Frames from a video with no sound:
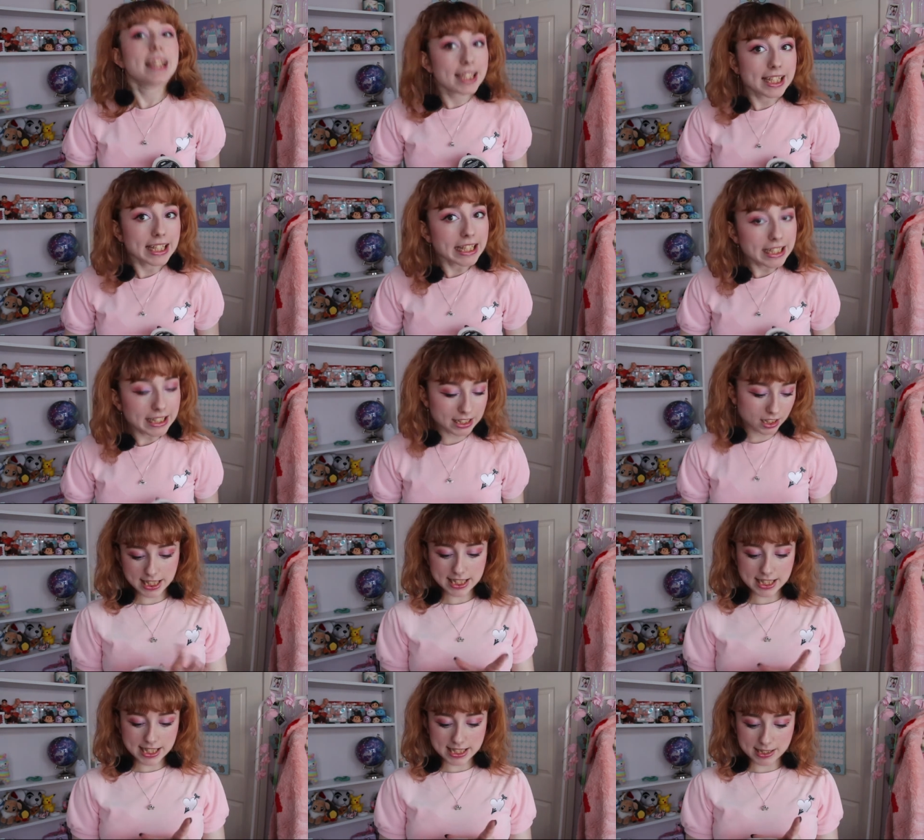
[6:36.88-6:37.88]
Eek.
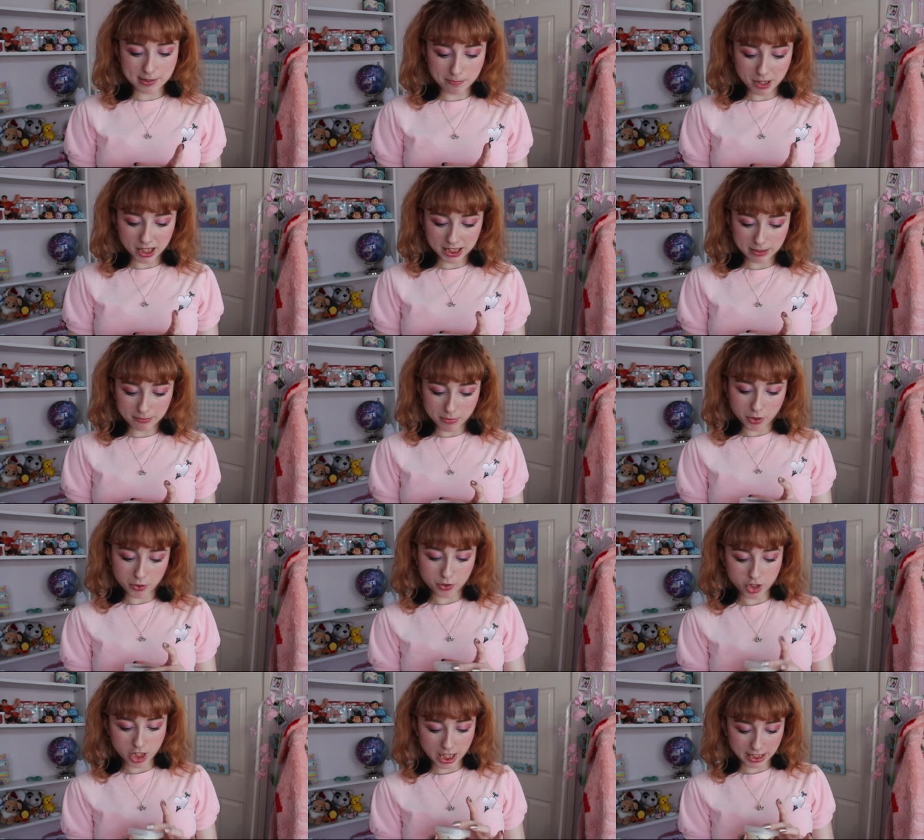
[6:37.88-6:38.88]
This is the Bunny
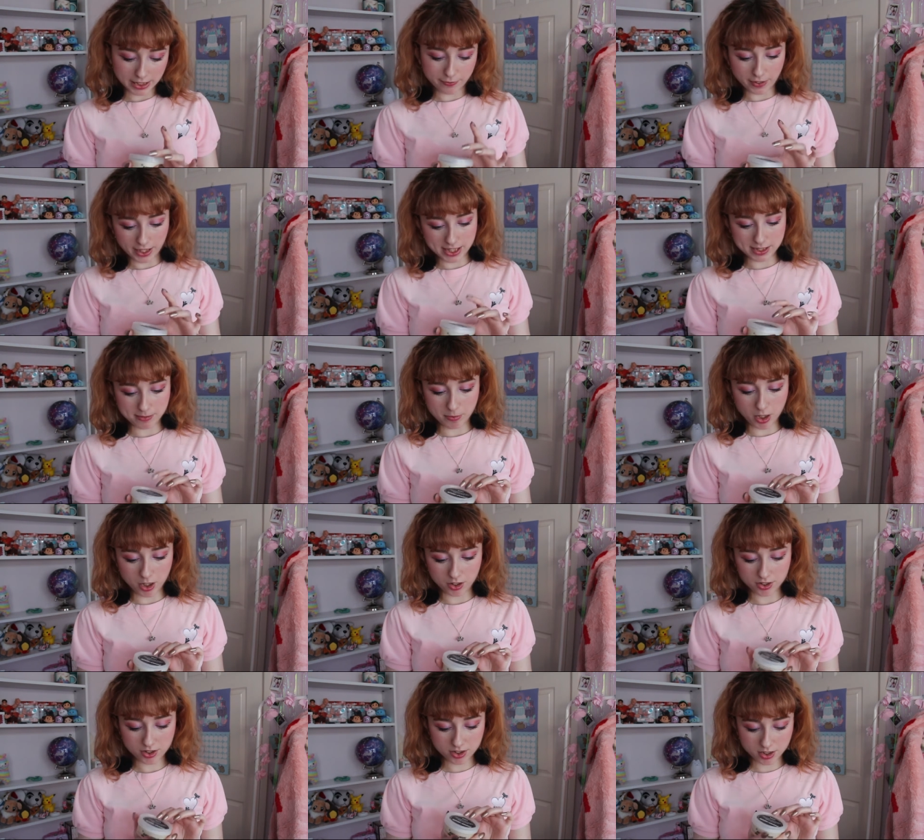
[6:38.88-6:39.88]
Moon Jelly Face
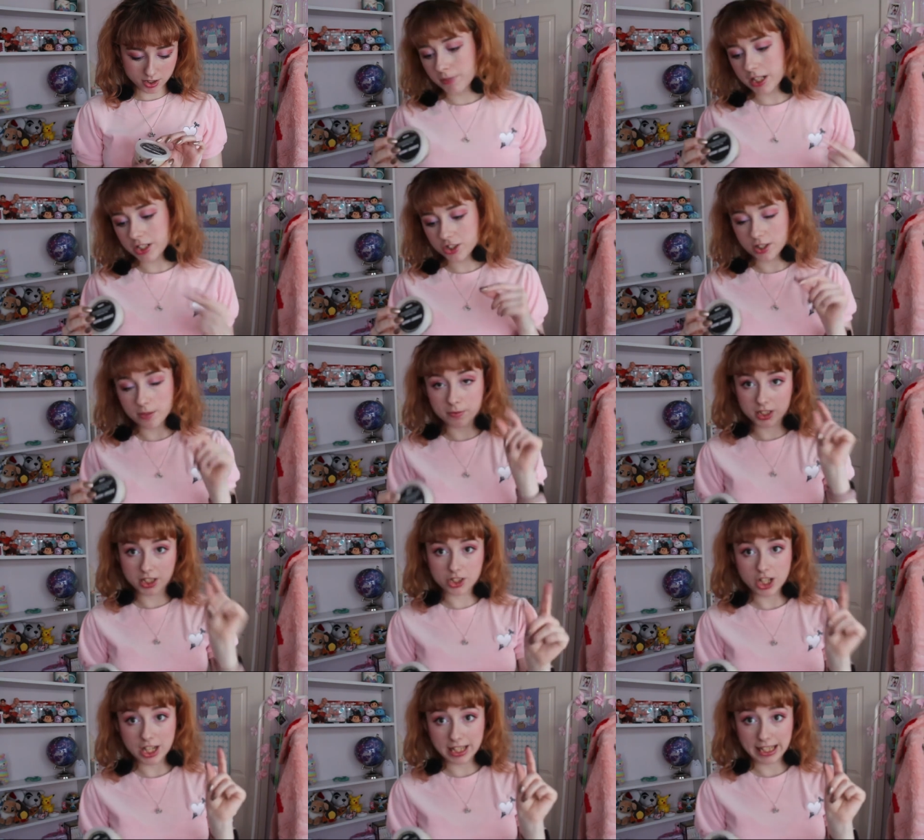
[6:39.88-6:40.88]
Mask. Pinch some of
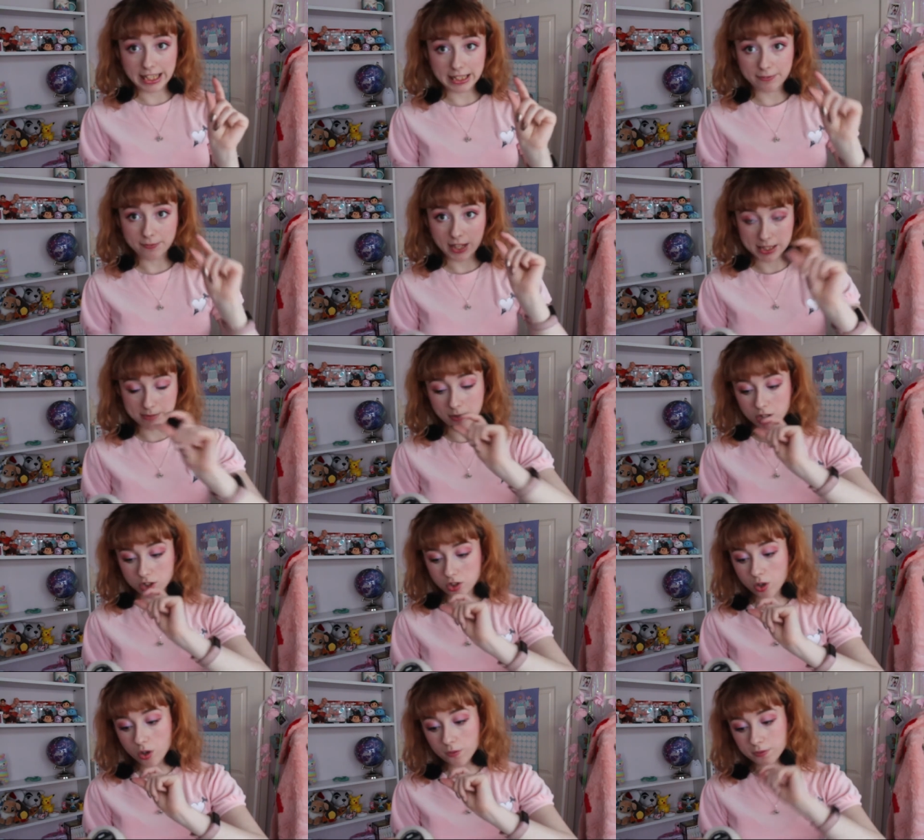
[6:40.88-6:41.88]
the jelly face
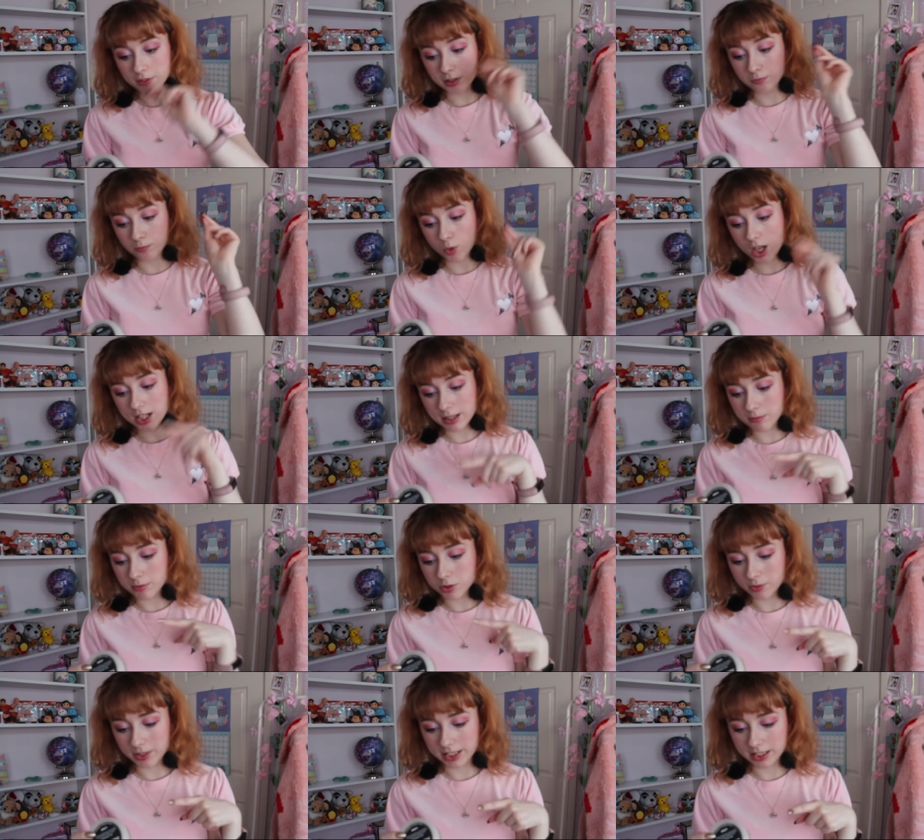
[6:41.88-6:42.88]
mask off, you work it
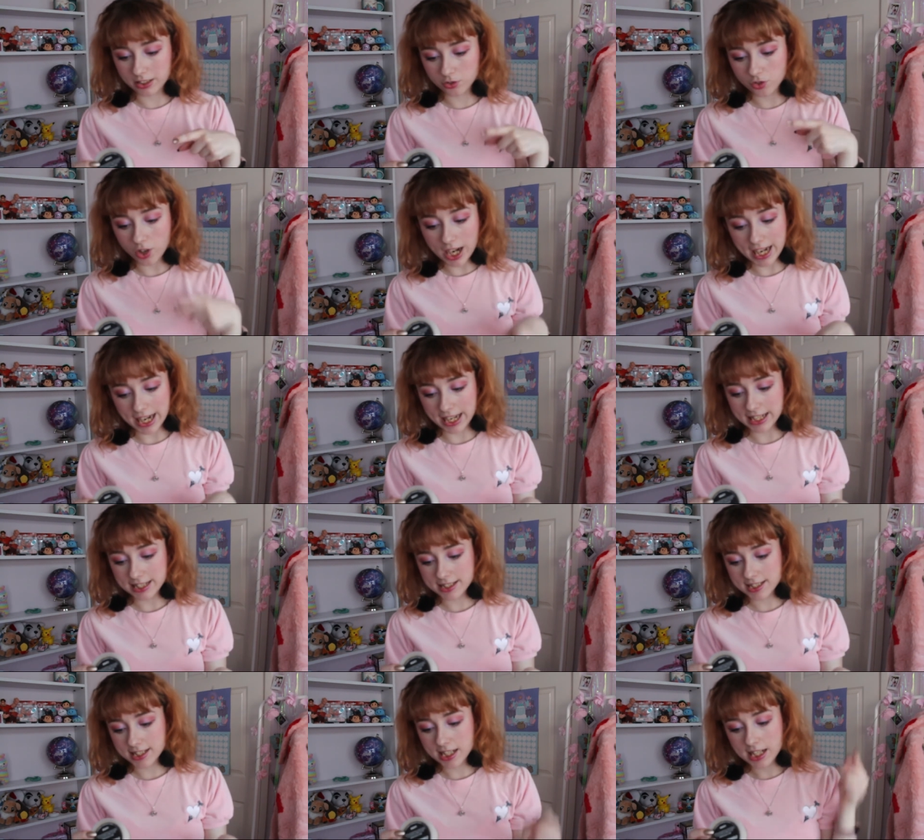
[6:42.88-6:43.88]
between dry
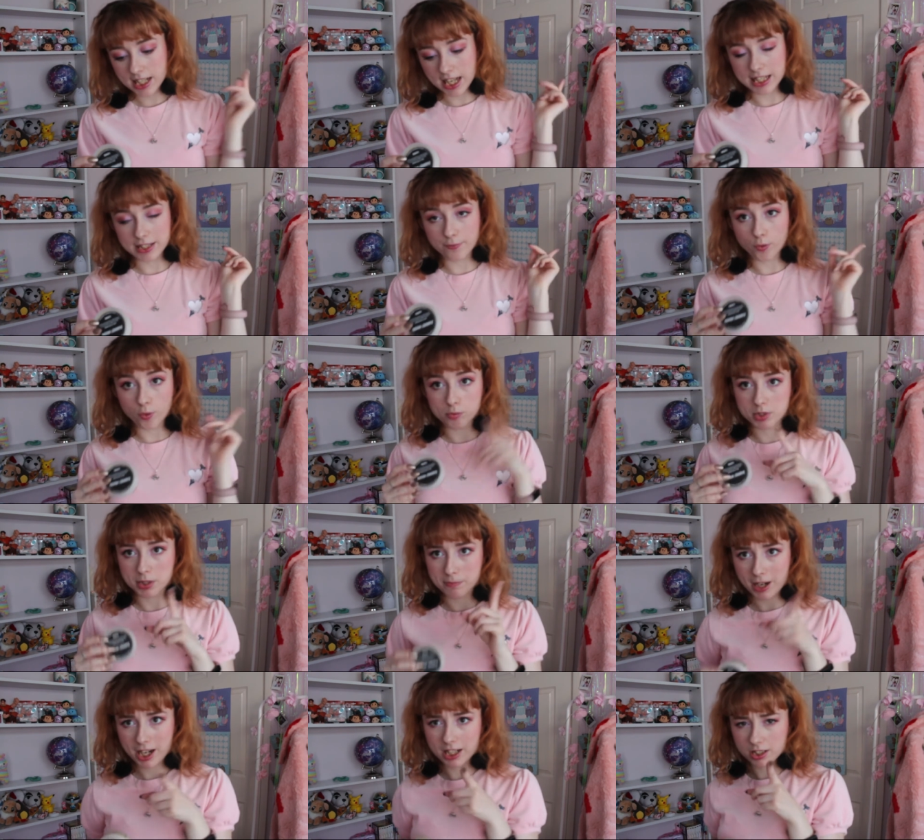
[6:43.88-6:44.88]
hands and it forms
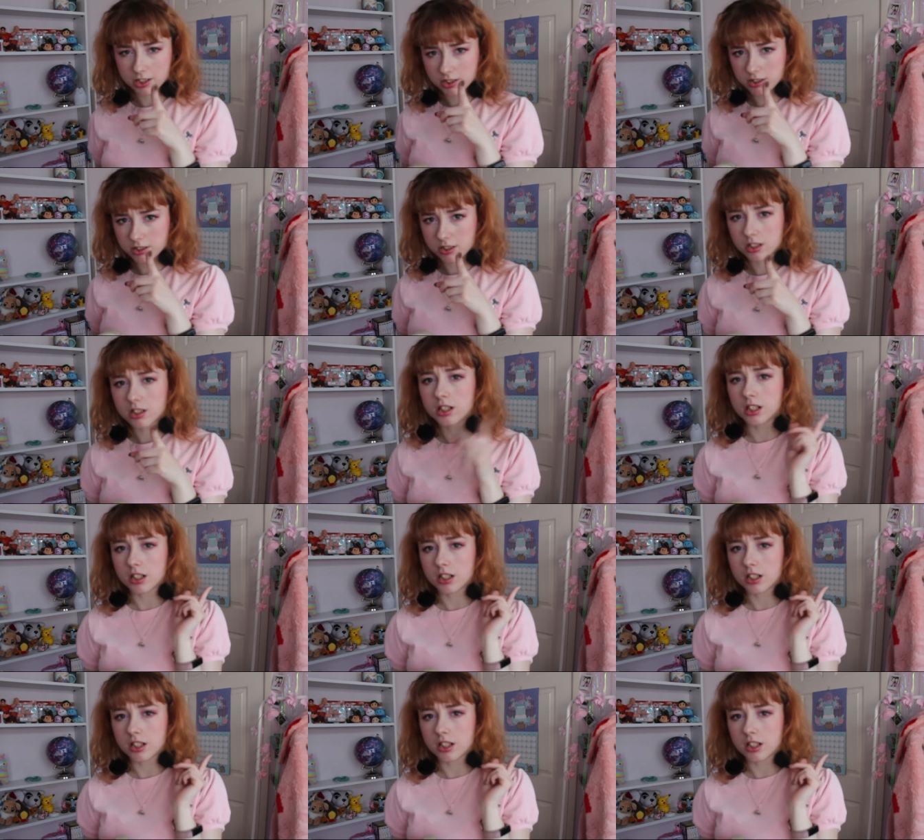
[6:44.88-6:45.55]
a paste.